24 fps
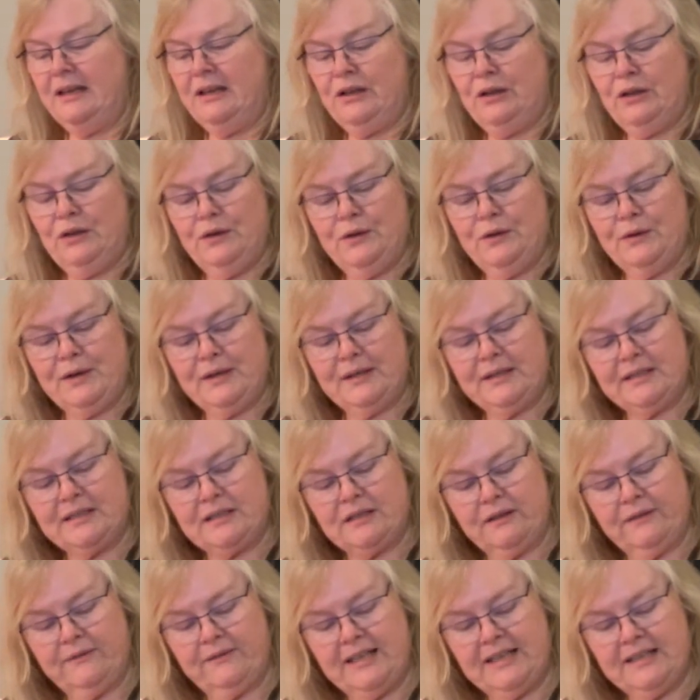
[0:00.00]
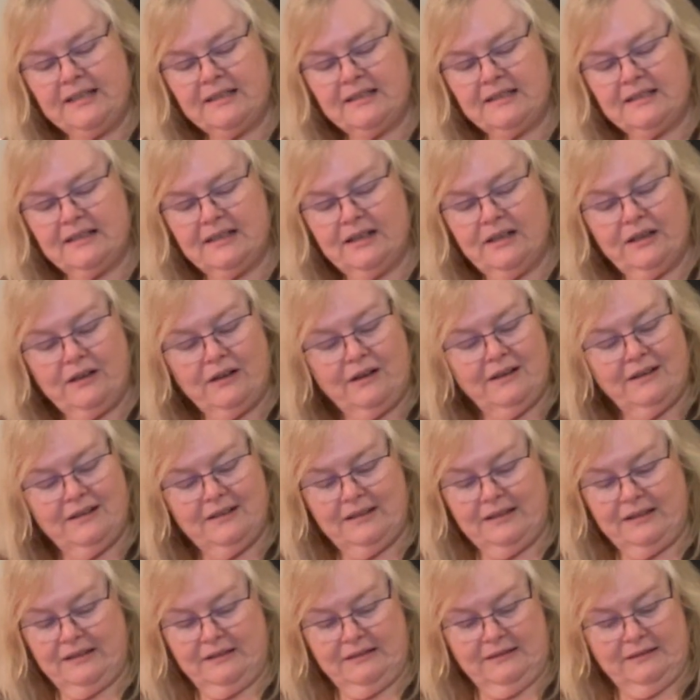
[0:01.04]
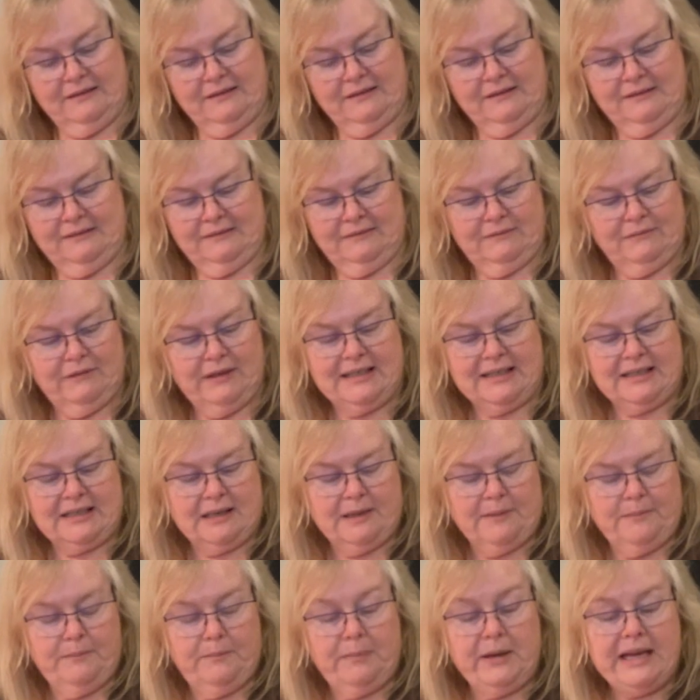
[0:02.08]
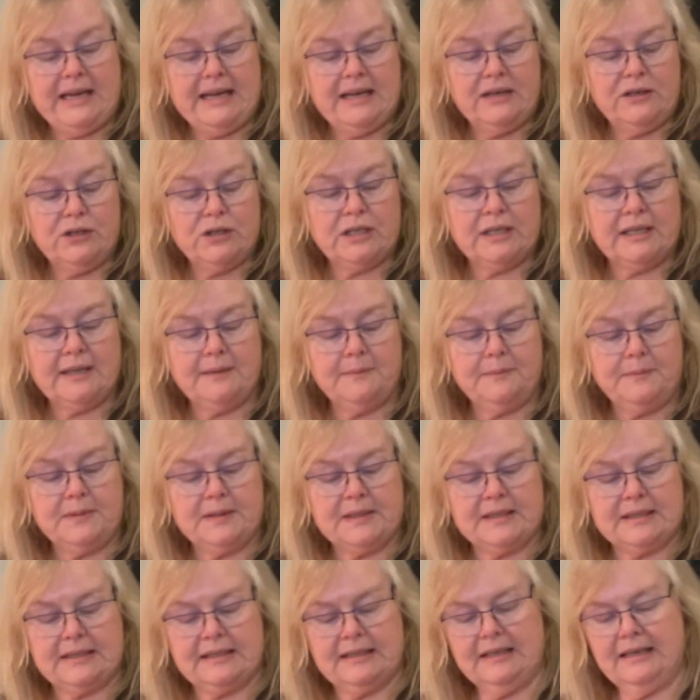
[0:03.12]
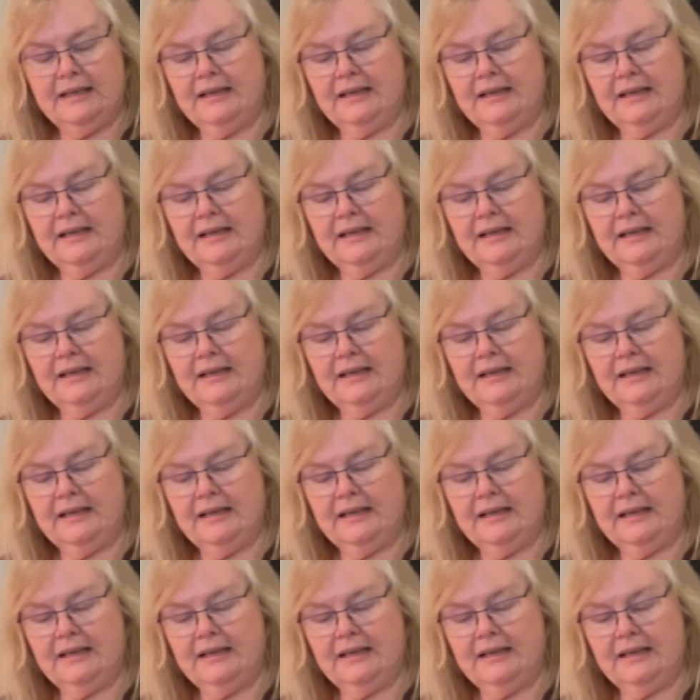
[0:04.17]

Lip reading: You could serve this with some pita chips.